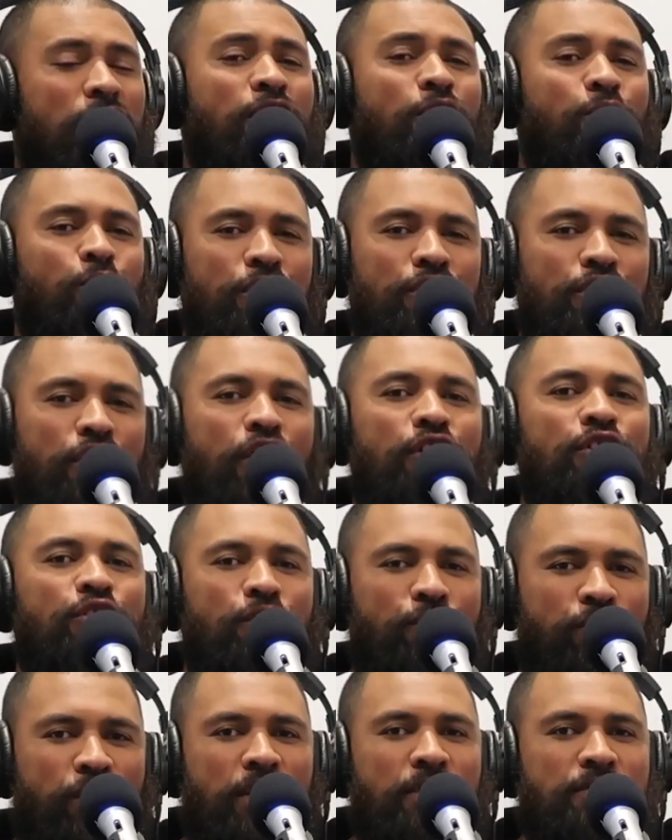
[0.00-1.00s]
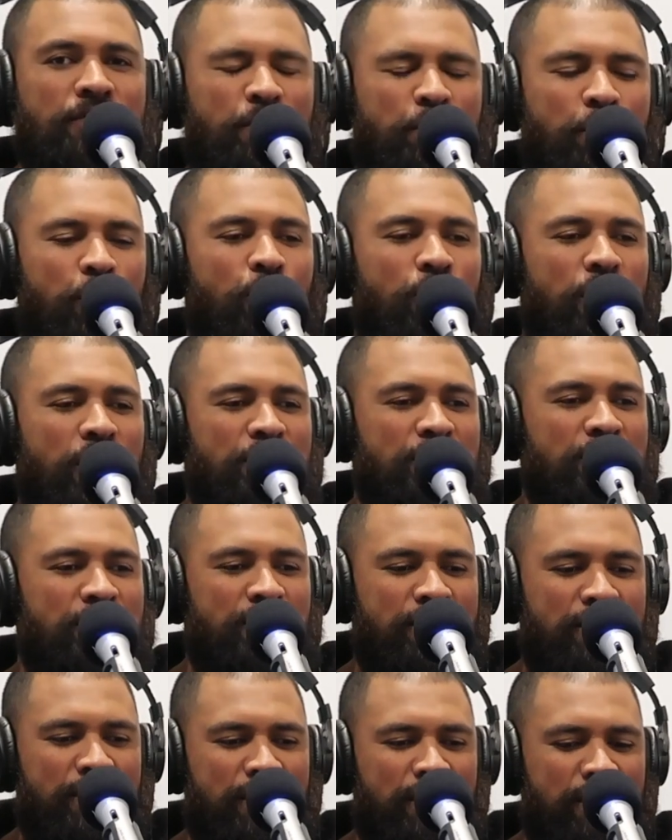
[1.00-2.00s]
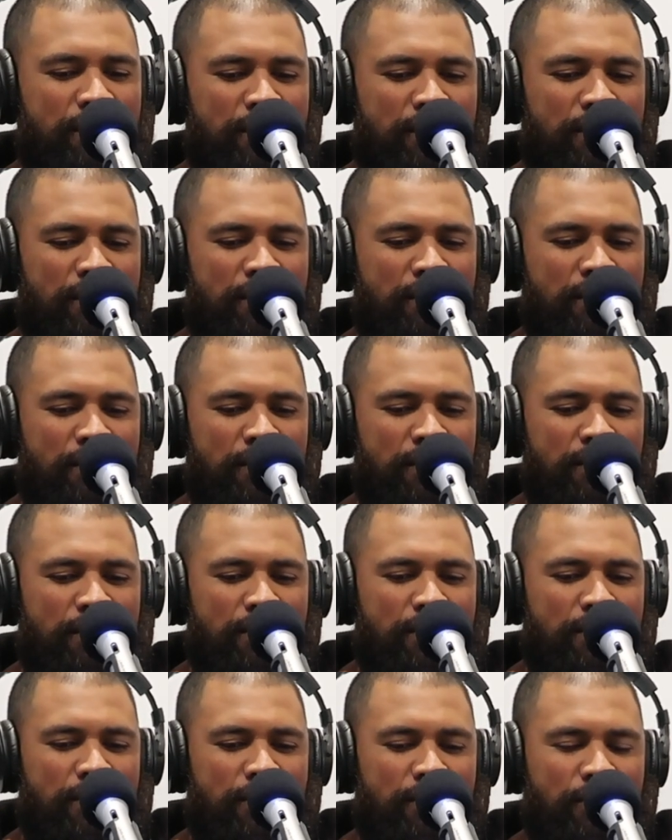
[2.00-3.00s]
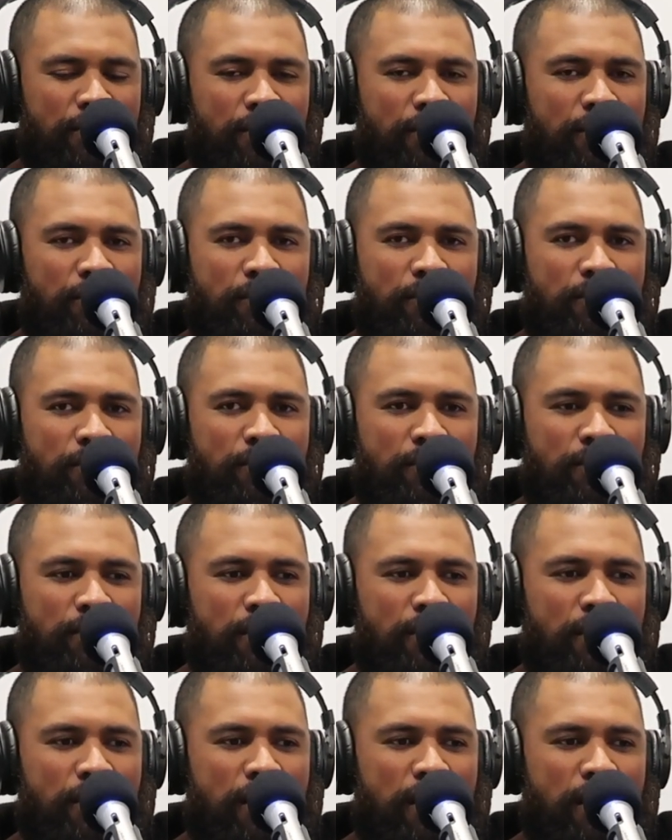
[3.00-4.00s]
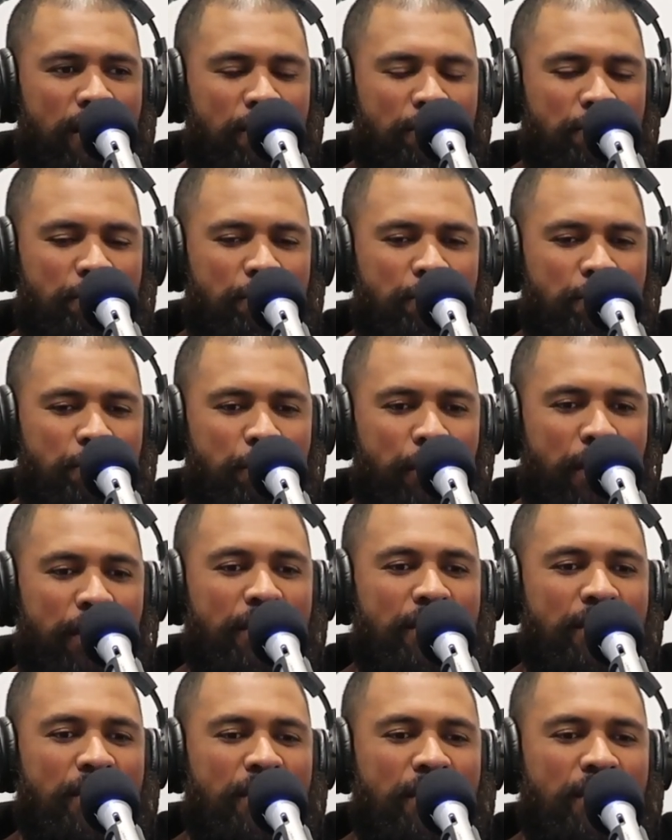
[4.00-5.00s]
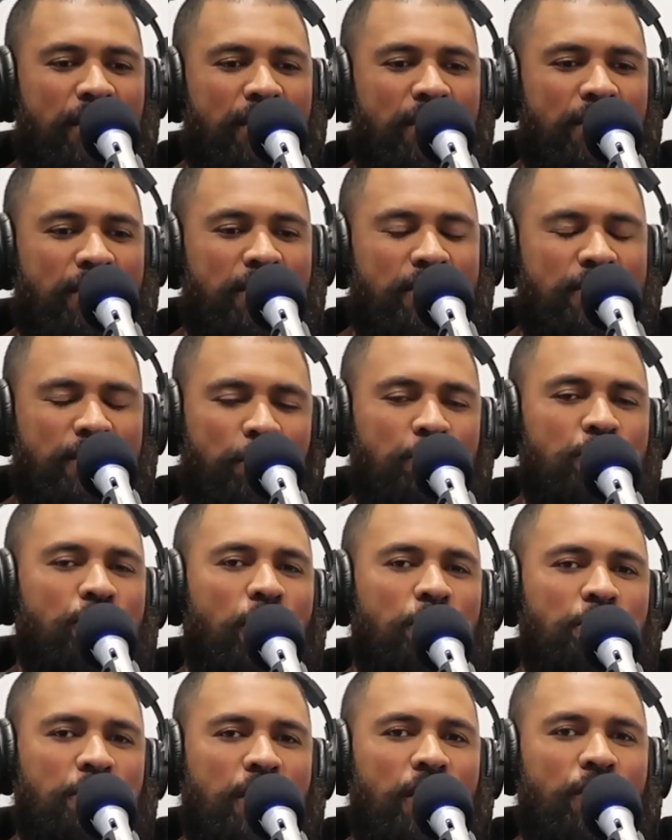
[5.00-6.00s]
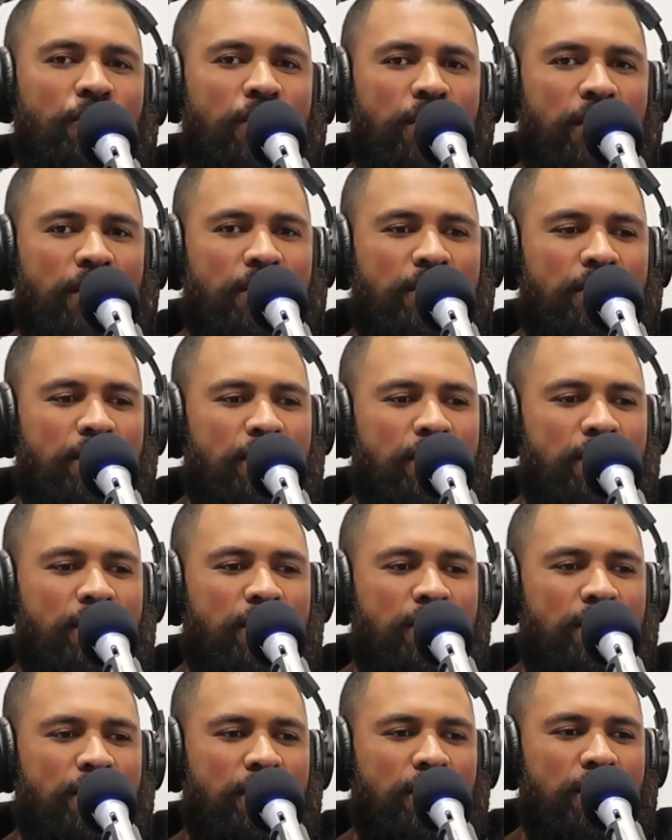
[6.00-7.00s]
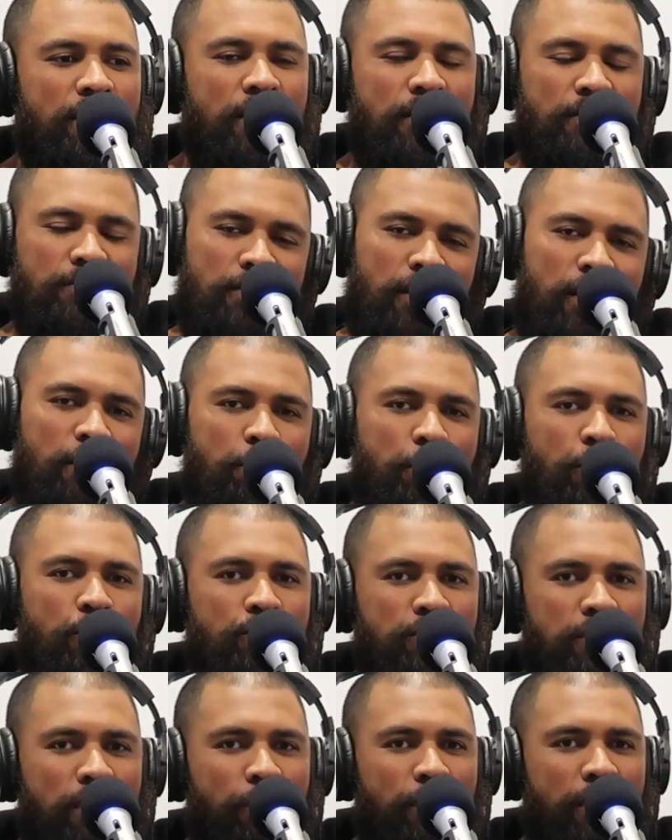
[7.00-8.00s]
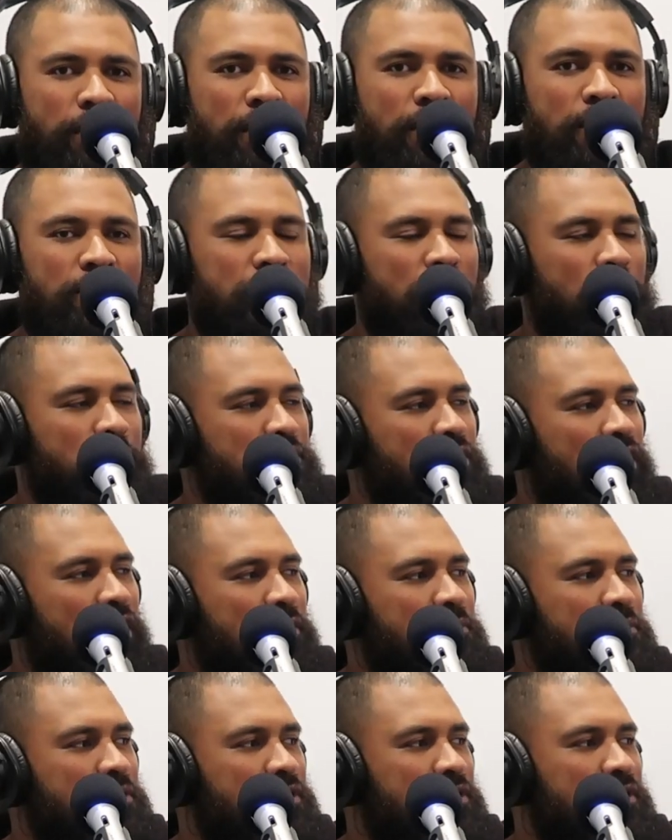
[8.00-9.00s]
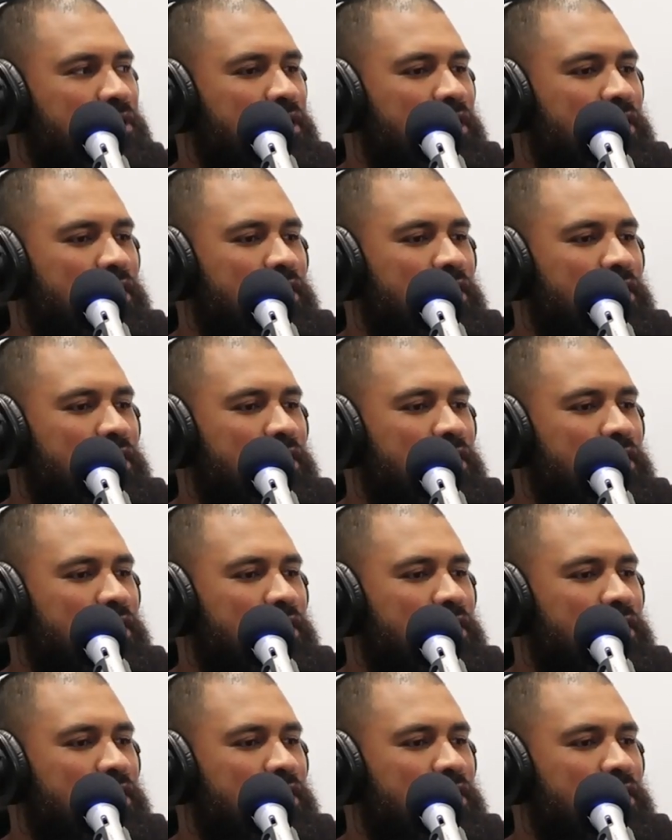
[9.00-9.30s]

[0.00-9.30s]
Like, we know you fellas support us, you know, but sometimes hearing it is that boost that we need sometimes,